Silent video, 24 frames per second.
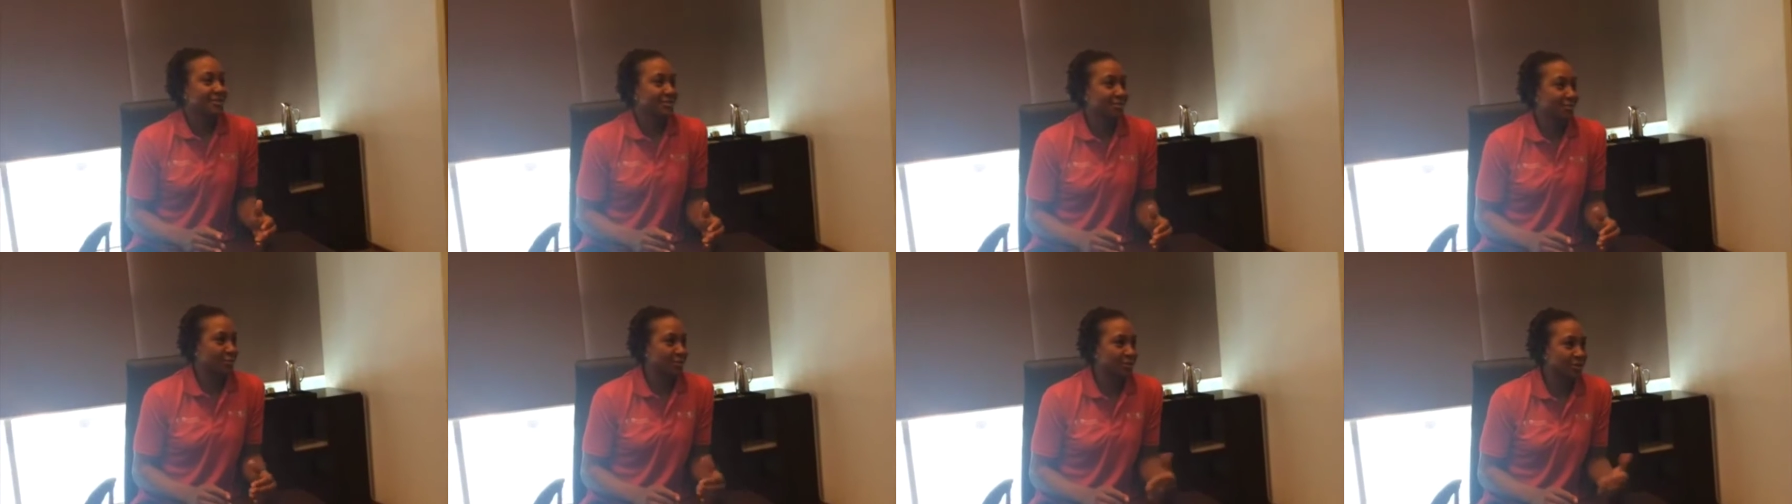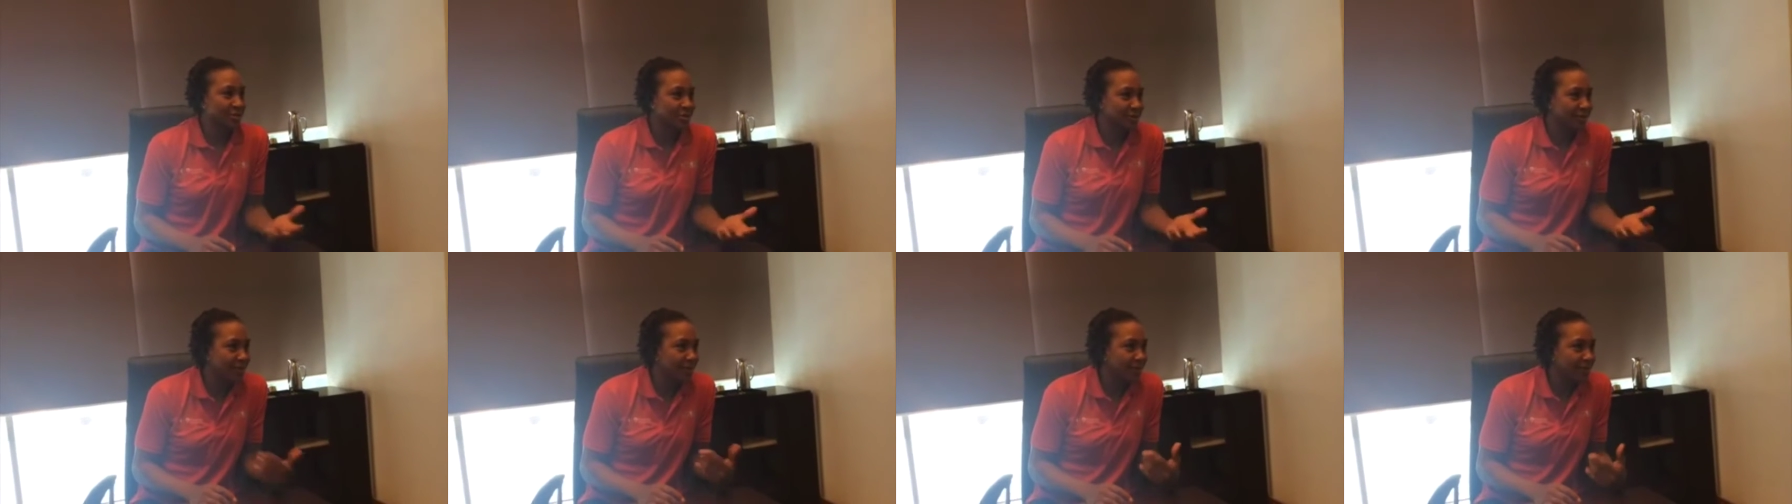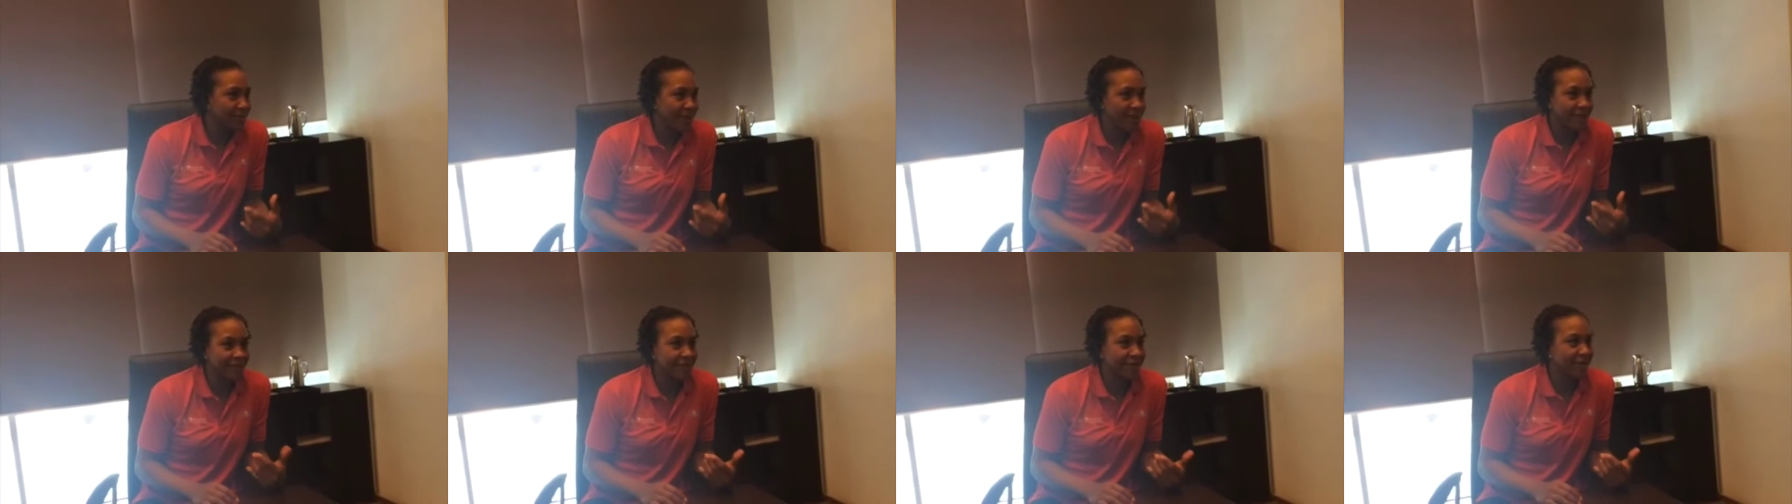So when somebody
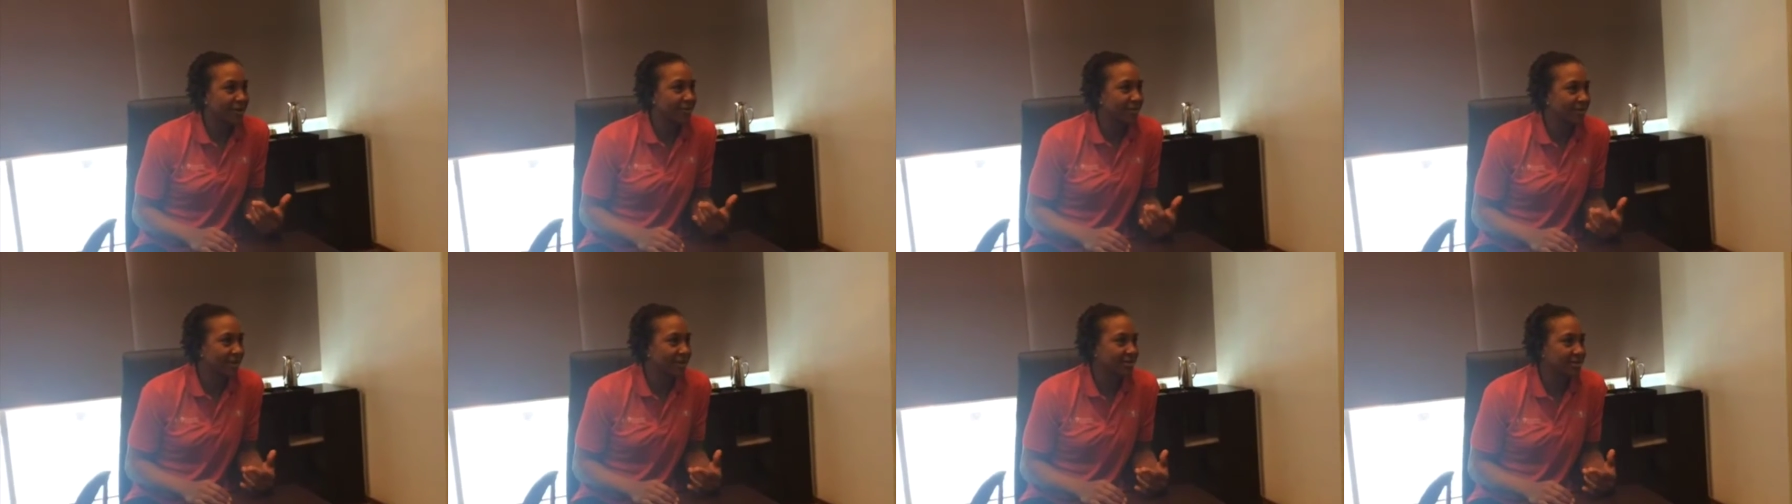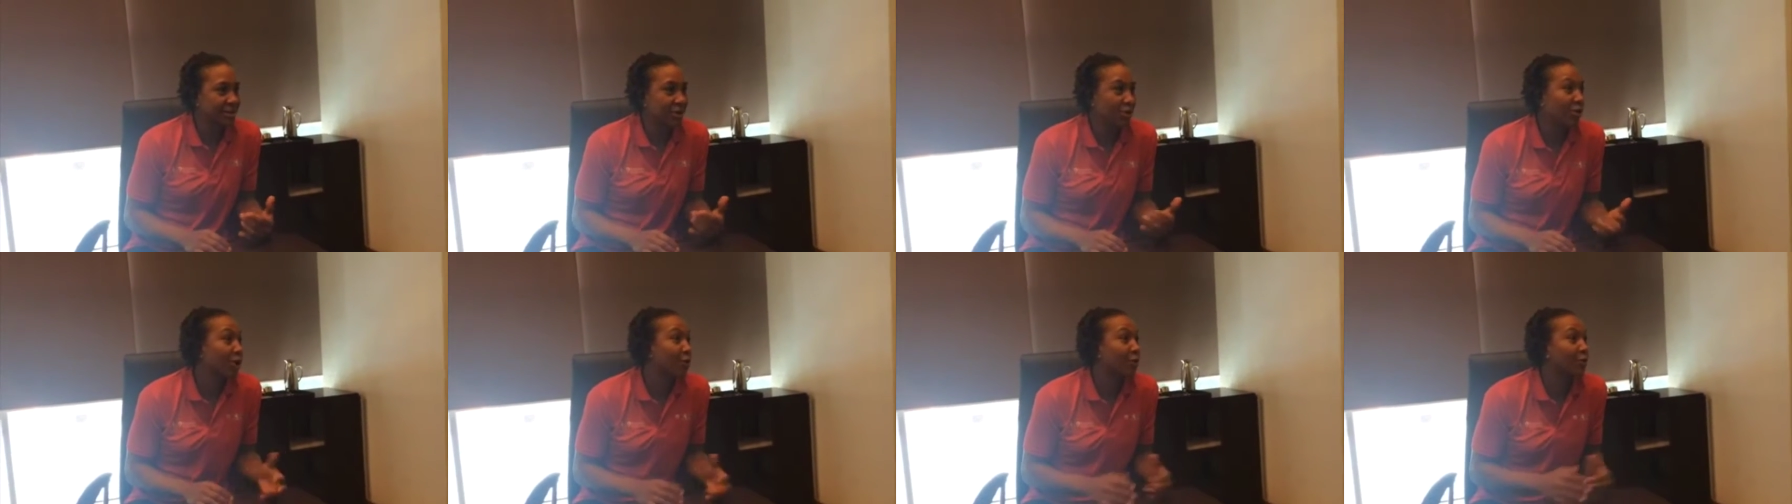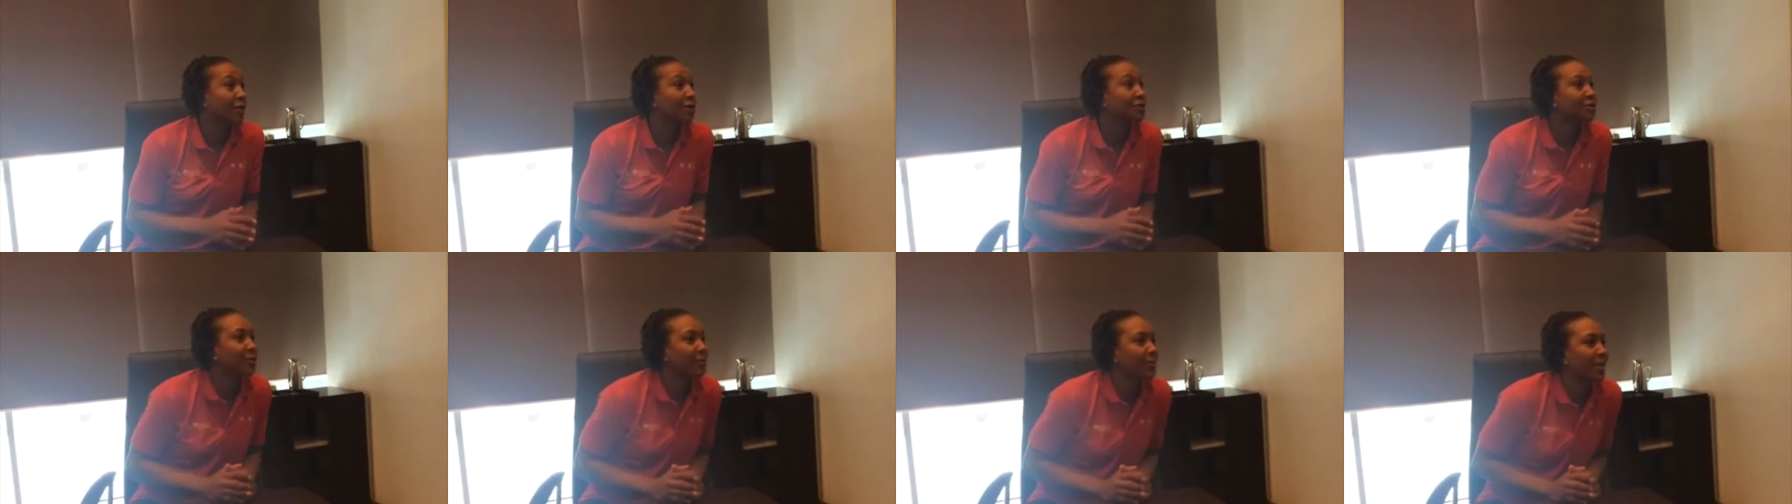made fun of me, I said, okay, well,
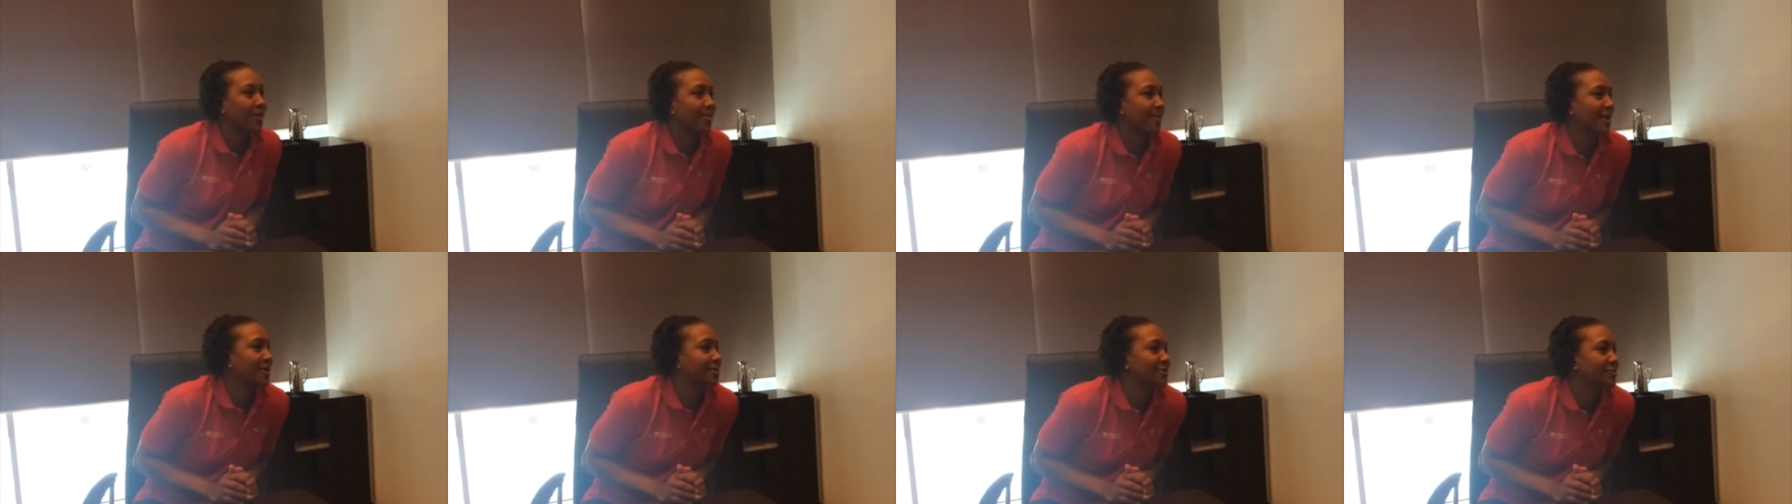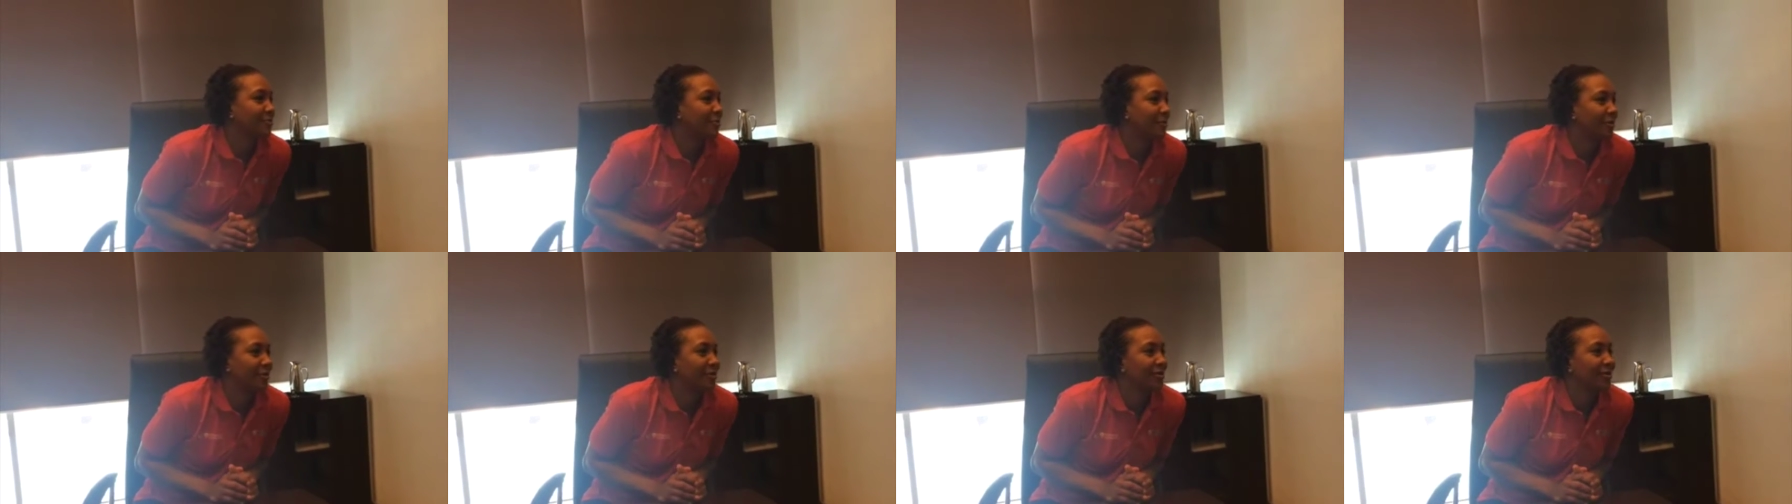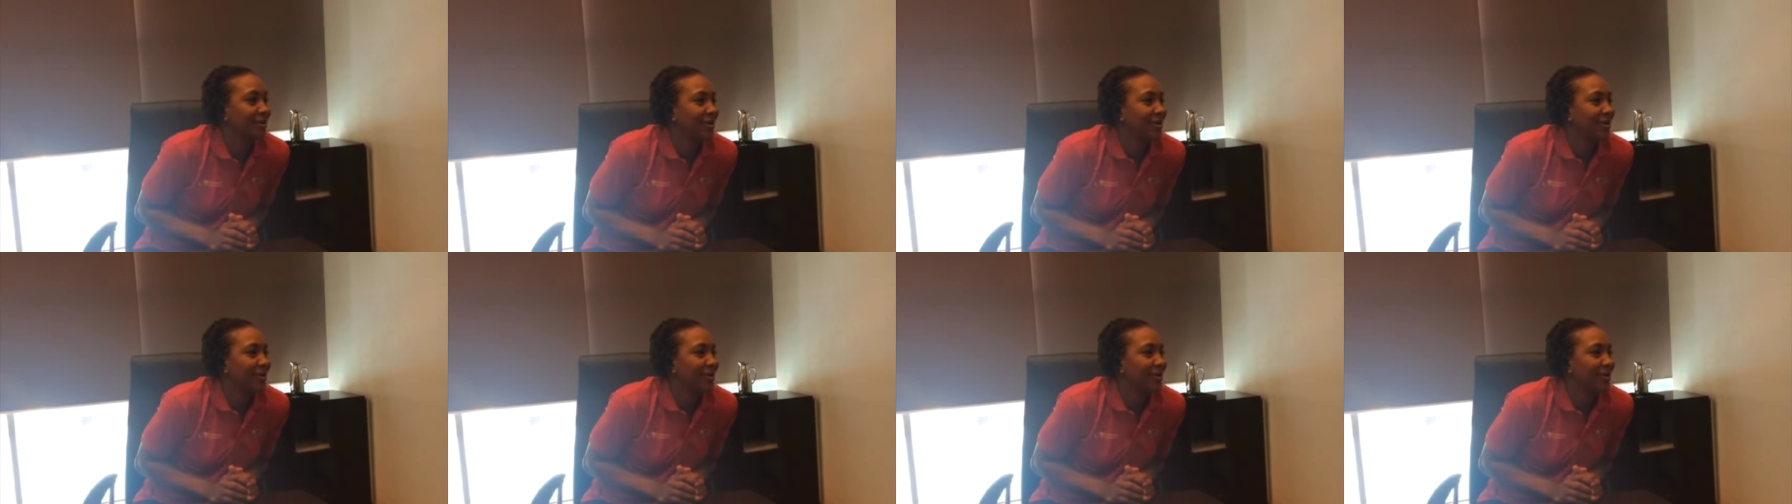let's go play basketball